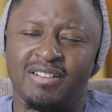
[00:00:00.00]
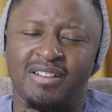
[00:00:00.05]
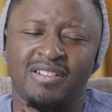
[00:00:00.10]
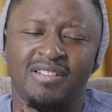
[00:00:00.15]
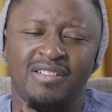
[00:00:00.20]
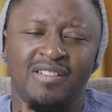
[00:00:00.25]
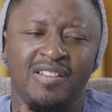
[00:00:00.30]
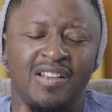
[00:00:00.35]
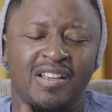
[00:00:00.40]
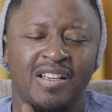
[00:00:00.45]
You
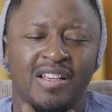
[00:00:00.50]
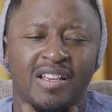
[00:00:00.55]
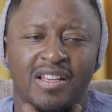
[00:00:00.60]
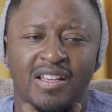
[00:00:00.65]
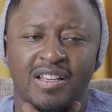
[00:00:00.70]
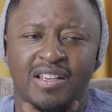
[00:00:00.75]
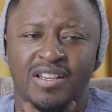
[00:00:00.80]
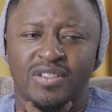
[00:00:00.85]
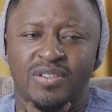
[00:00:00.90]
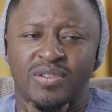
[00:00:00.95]
know?
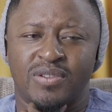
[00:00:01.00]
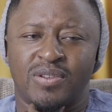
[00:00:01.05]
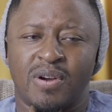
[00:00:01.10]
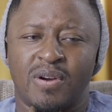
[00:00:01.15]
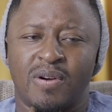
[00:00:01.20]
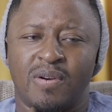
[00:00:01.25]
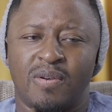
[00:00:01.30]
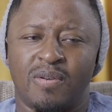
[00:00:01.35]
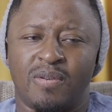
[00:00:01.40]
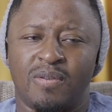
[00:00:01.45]

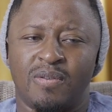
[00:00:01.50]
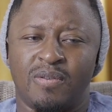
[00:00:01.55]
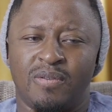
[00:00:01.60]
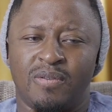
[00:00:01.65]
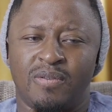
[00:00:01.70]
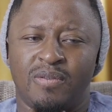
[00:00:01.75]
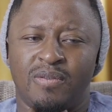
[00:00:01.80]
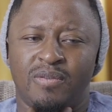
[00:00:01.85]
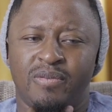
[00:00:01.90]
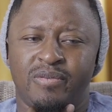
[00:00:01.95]
So...
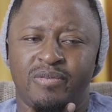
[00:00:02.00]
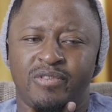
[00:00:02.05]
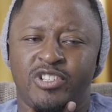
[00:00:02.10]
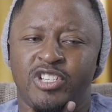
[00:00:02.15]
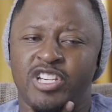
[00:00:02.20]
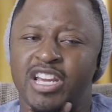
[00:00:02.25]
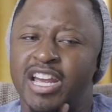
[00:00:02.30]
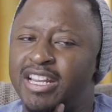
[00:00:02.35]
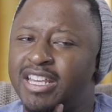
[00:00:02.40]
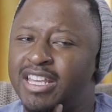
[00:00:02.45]

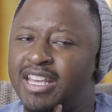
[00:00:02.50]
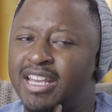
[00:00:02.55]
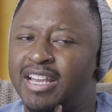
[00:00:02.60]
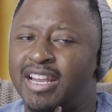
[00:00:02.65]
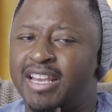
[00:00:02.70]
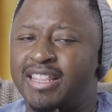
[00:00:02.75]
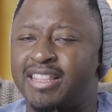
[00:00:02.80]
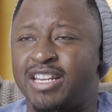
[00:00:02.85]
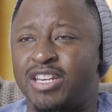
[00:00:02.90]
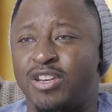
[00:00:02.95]

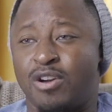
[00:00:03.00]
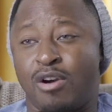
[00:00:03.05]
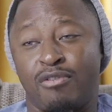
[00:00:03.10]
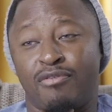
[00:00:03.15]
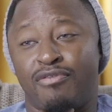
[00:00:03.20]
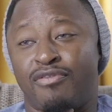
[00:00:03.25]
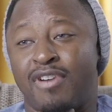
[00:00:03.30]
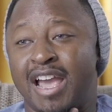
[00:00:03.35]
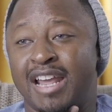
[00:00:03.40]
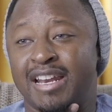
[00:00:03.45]
checking and they
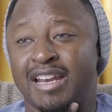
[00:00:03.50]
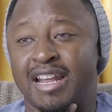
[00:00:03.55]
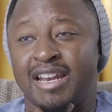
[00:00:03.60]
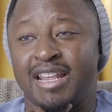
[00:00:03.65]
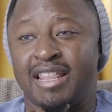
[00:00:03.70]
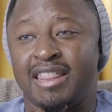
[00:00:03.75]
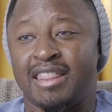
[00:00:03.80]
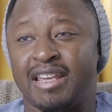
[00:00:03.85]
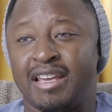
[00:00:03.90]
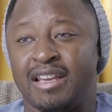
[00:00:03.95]
don't find
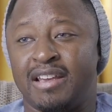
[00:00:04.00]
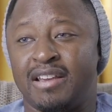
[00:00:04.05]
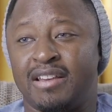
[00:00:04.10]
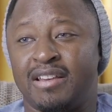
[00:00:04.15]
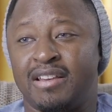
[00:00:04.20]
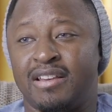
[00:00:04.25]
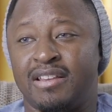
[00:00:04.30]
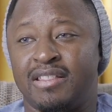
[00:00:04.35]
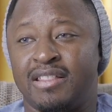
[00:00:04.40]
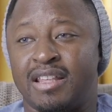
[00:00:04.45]
anything.
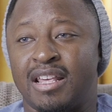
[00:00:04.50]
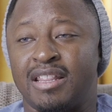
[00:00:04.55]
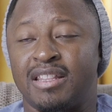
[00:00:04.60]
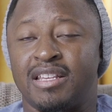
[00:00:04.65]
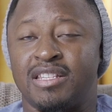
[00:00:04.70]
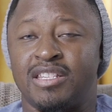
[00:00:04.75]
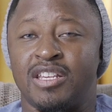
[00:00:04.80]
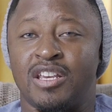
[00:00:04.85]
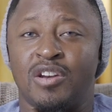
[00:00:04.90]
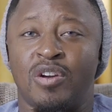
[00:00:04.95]
Then
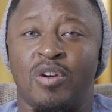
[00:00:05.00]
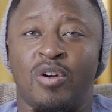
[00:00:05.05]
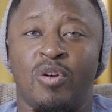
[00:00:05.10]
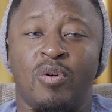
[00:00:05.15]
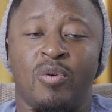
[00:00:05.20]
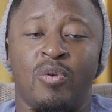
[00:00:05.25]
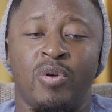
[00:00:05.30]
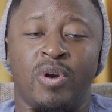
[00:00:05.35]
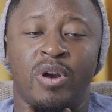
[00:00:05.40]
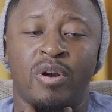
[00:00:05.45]
they say, no,
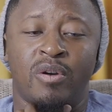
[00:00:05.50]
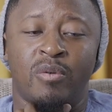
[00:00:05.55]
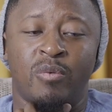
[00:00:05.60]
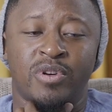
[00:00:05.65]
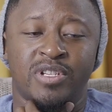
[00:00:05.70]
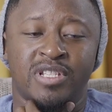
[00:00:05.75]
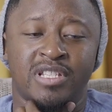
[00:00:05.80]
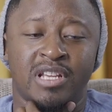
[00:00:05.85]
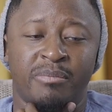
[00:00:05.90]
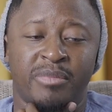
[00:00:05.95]

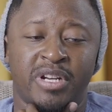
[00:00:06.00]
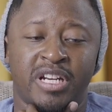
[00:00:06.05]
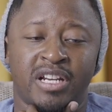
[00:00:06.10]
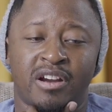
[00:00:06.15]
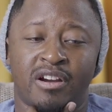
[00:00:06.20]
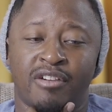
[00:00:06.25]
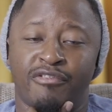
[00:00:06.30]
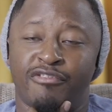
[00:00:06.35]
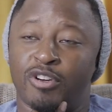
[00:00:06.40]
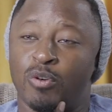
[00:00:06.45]
we're summoning
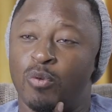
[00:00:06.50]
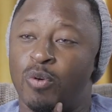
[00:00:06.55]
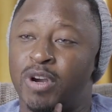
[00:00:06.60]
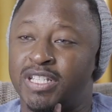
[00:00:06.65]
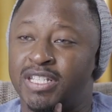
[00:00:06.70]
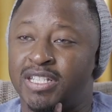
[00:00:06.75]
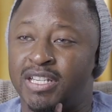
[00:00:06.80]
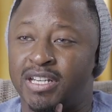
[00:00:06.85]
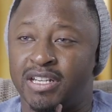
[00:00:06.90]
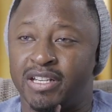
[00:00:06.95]
her for
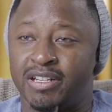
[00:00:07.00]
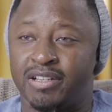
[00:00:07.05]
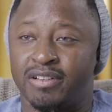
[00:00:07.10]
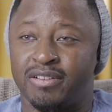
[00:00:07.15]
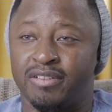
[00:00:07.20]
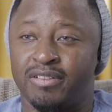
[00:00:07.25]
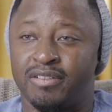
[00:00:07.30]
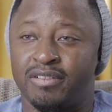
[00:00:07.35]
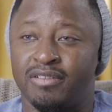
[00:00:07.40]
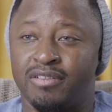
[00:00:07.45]
questioning
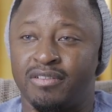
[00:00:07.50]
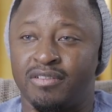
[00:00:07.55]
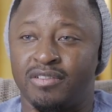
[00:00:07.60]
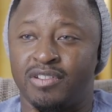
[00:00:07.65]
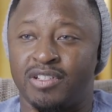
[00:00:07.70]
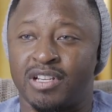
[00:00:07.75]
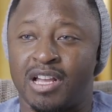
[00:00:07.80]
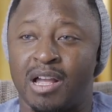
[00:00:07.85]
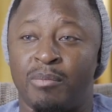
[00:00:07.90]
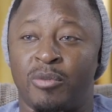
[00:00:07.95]

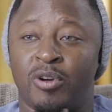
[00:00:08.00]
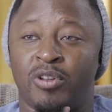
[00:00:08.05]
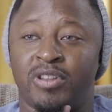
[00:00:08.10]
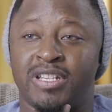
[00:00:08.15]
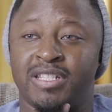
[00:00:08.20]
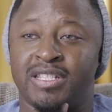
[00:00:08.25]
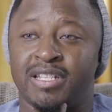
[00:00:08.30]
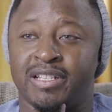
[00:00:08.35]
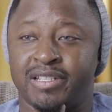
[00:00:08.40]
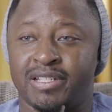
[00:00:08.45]
to come on the
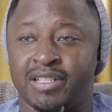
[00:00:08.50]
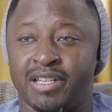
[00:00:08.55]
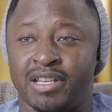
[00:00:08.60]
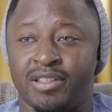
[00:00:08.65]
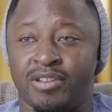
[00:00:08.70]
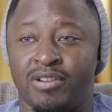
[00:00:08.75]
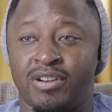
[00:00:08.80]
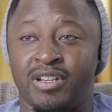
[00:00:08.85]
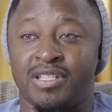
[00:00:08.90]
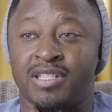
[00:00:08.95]

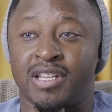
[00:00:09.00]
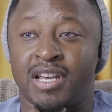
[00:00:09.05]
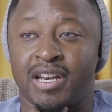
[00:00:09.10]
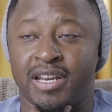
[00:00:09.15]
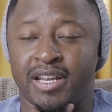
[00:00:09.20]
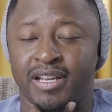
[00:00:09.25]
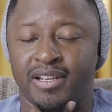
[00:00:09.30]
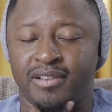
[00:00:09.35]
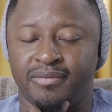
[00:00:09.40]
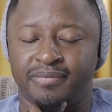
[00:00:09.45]
16th on a
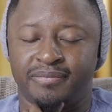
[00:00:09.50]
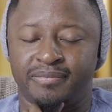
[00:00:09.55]
Sunday.